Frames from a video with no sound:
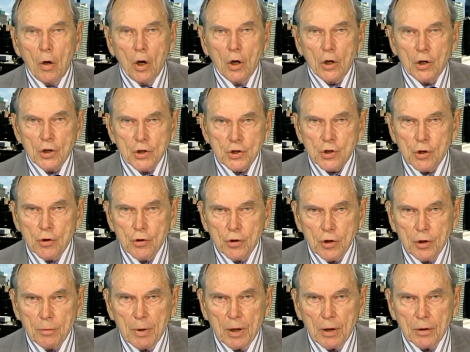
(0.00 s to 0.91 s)

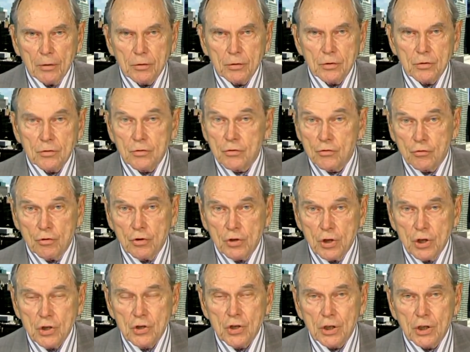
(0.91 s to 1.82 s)
concerned about
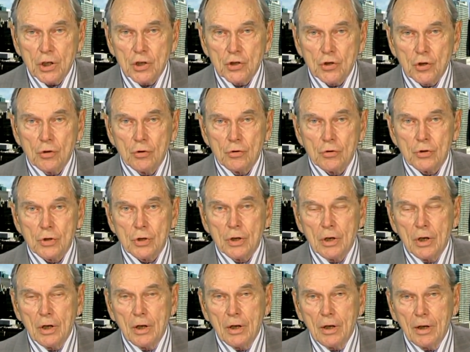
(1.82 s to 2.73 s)
strategic issues,
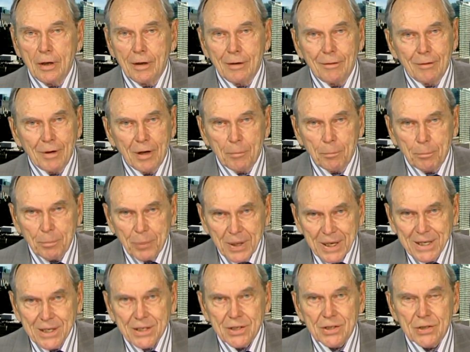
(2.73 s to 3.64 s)
well,
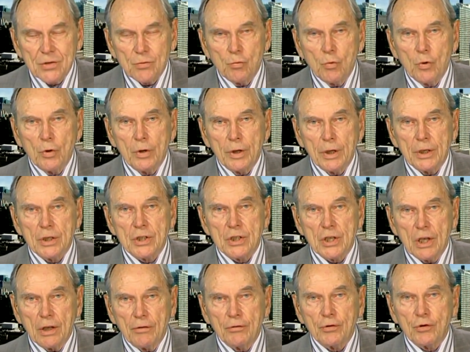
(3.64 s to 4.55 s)
peace would
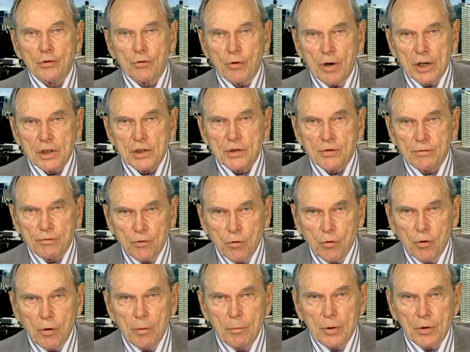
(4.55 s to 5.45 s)
itself
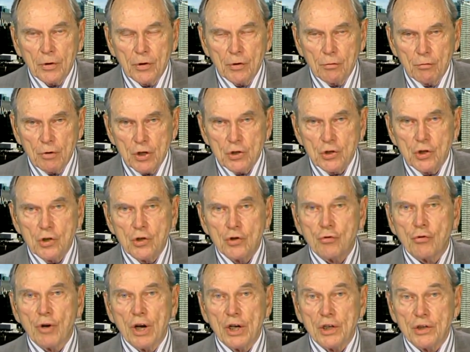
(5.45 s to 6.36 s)
transform the region,
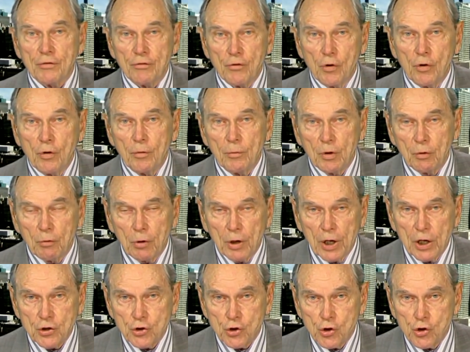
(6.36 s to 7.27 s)
transform the
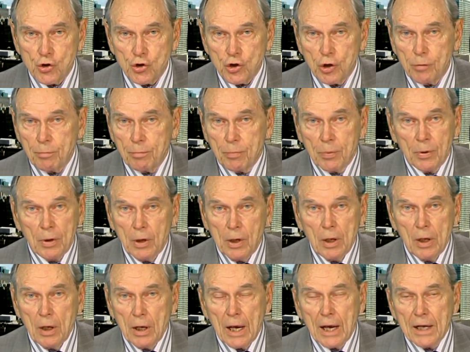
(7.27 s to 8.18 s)
relationship,
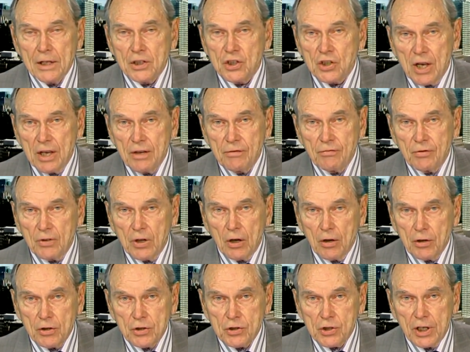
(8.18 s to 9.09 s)
and
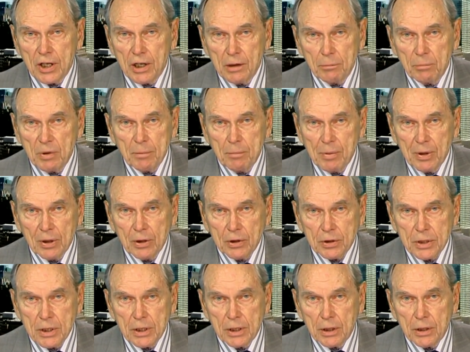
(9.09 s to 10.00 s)
safeguards can be
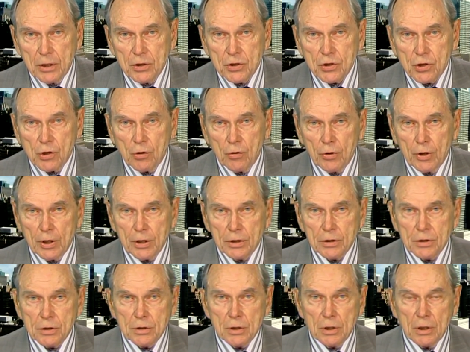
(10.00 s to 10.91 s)
built in so
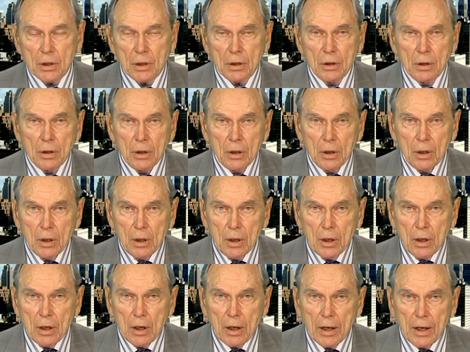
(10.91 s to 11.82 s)
that uh,
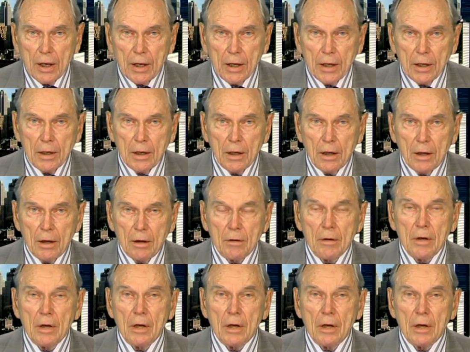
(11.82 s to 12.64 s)
a uh,